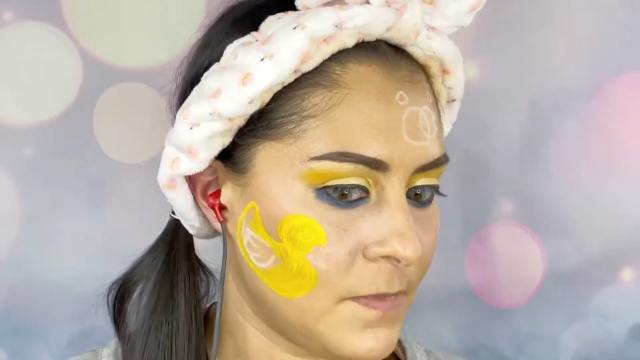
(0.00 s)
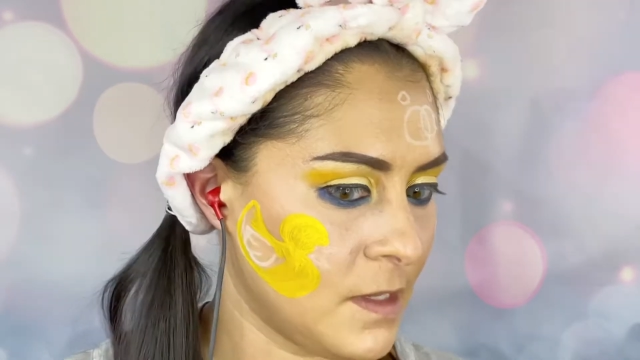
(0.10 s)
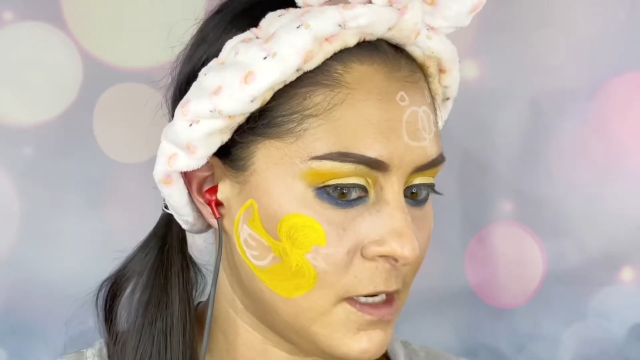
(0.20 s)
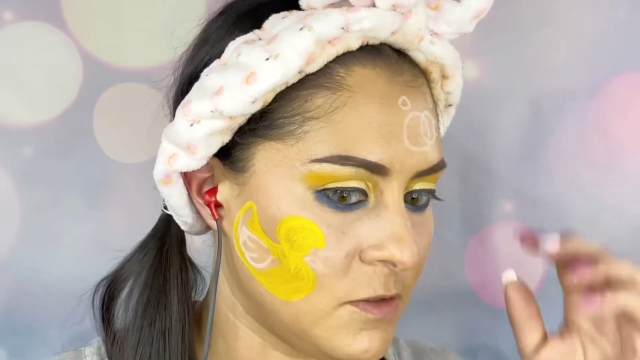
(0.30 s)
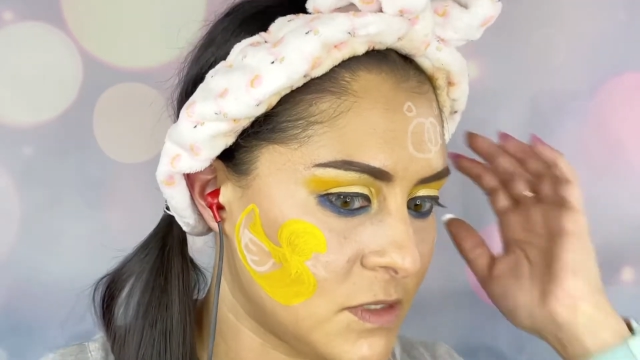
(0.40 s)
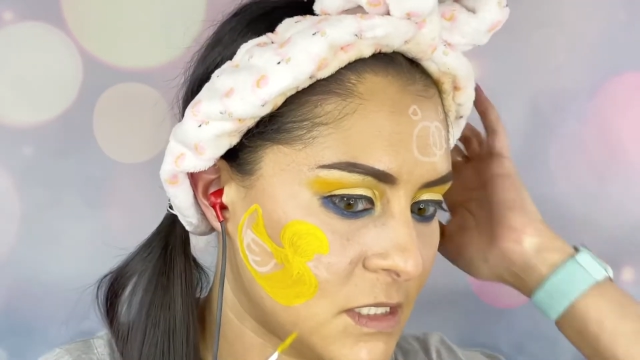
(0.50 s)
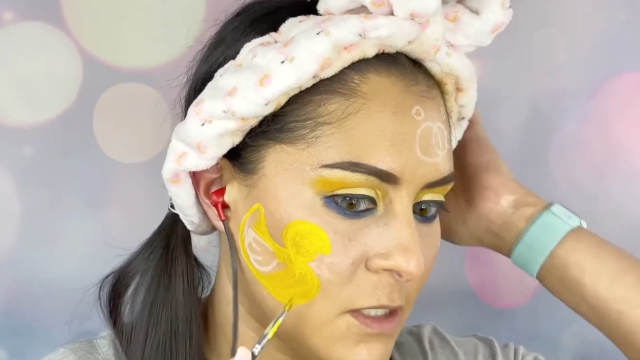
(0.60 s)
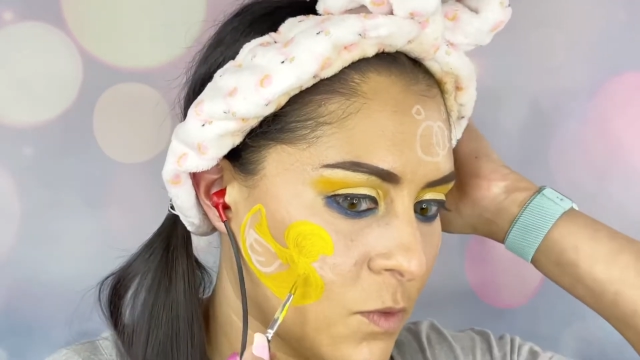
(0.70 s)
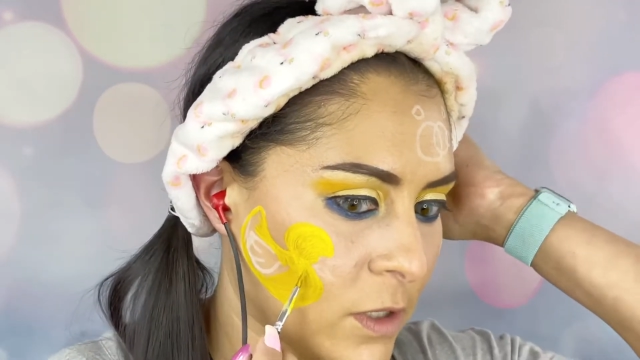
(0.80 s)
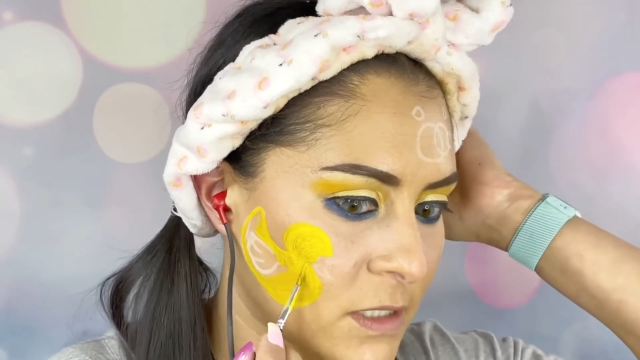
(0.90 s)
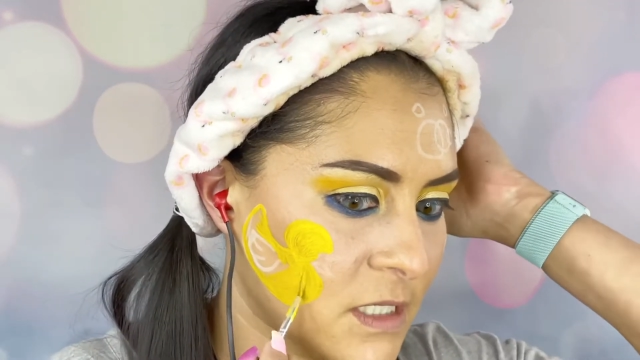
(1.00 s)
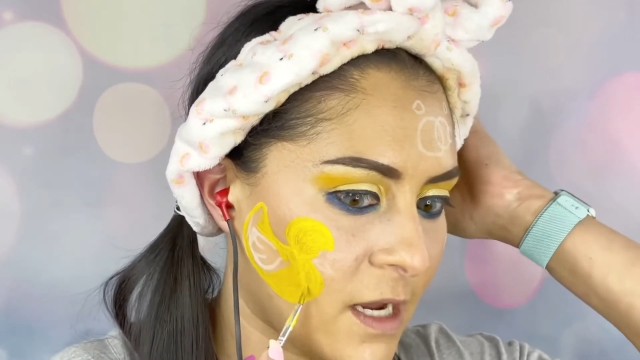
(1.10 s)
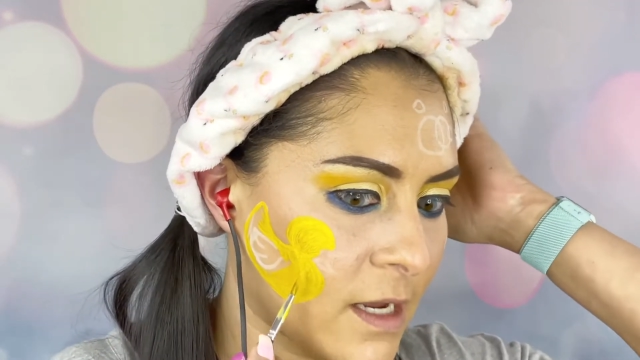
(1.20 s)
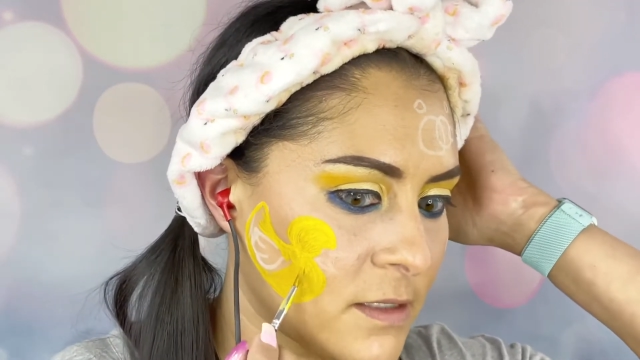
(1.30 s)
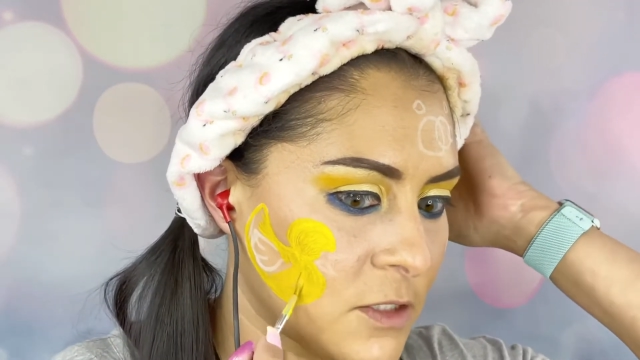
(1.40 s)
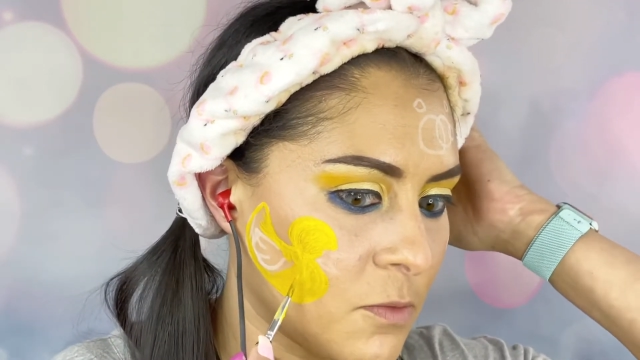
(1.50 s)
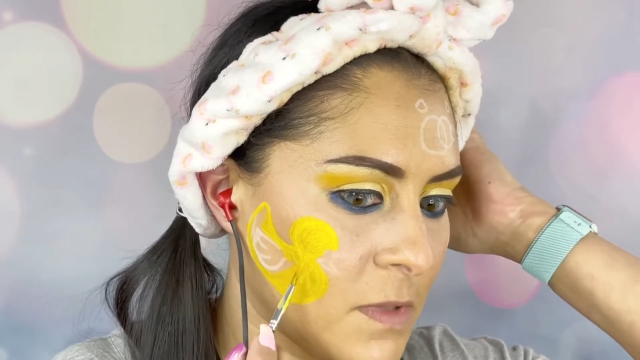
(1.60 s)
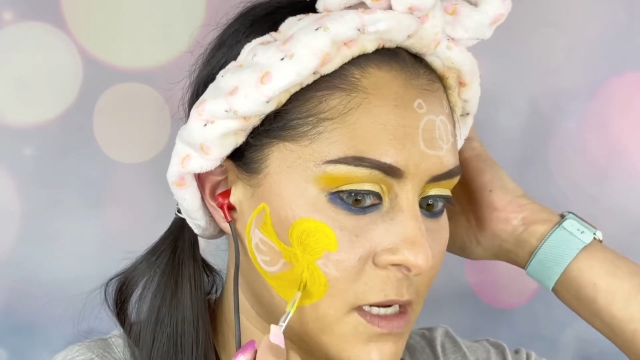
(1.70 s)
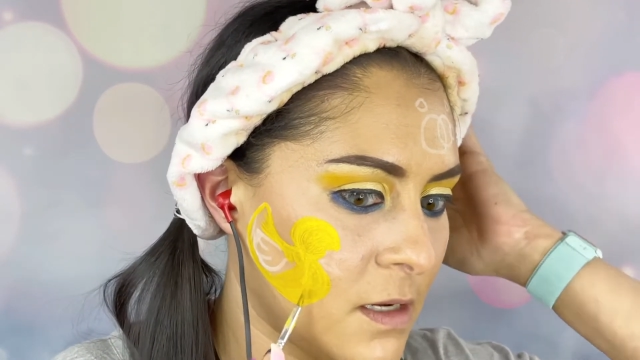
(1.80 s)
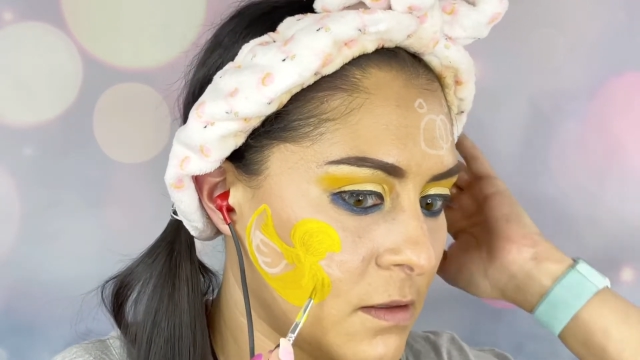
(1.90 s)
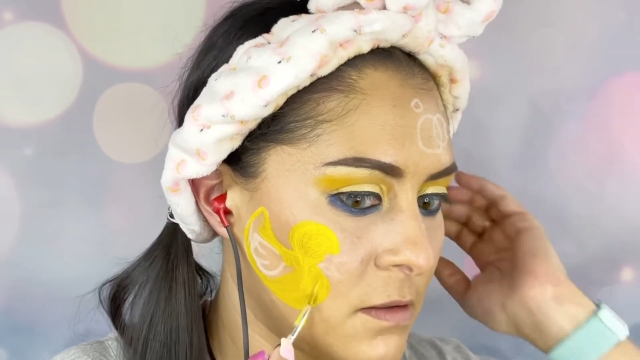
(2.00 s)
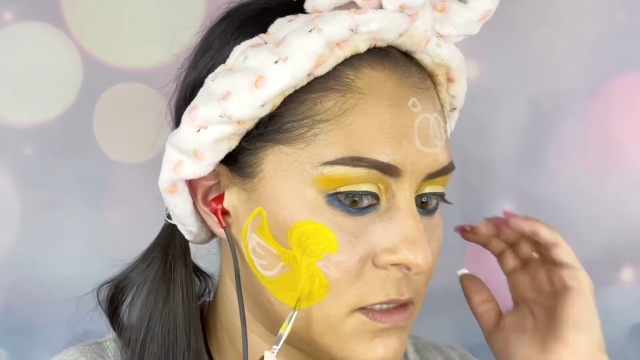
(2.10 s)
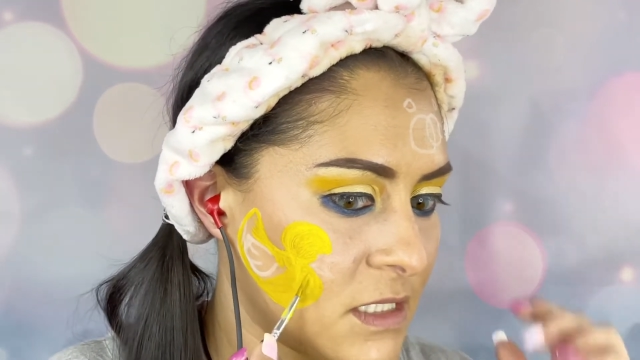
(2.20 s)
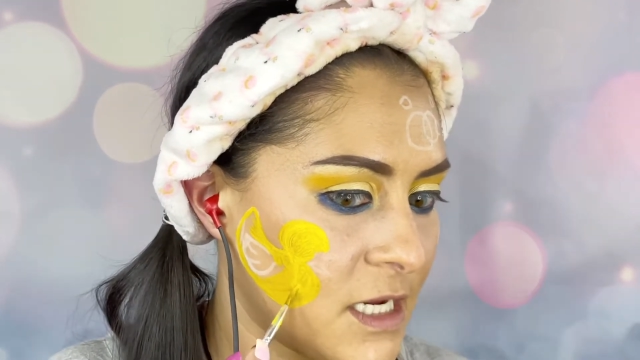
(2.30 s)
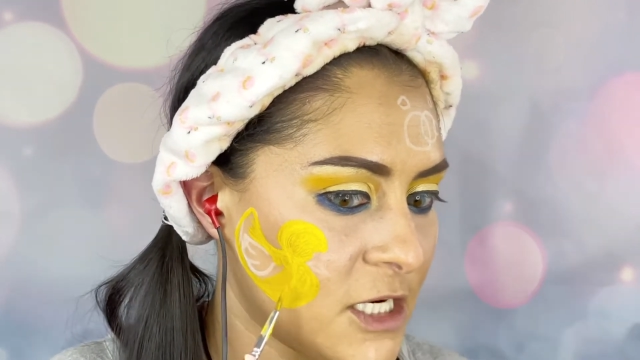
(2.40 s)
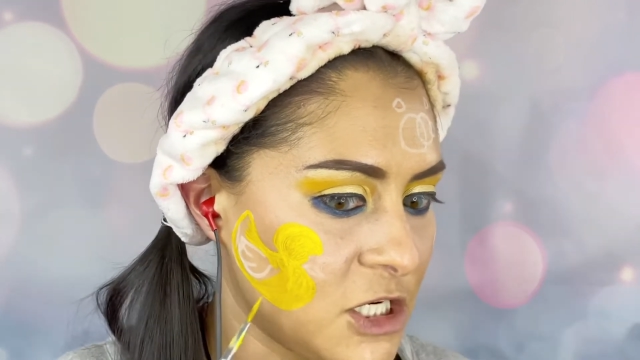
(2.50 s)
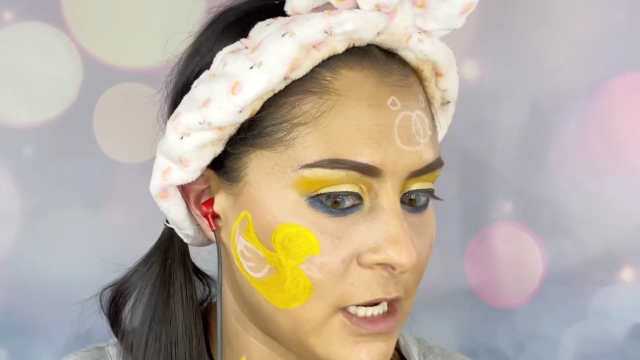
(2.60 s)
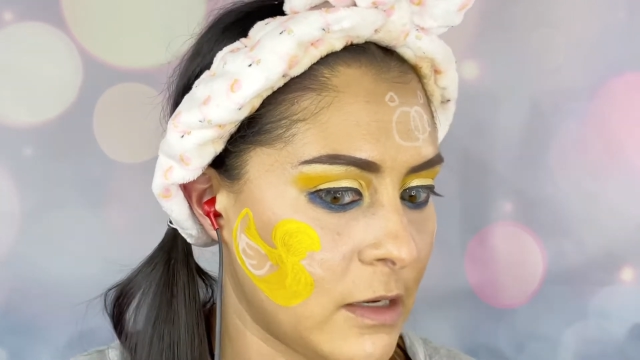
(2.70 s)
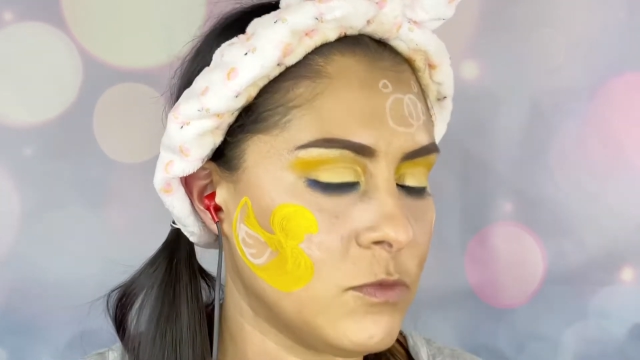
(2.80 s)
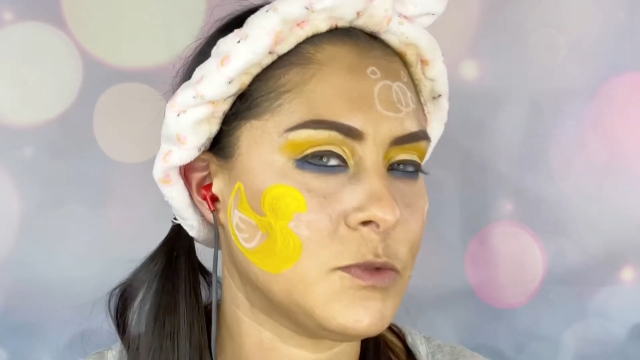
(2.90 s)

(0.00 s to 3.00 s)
you see where it's at. So me sketching it was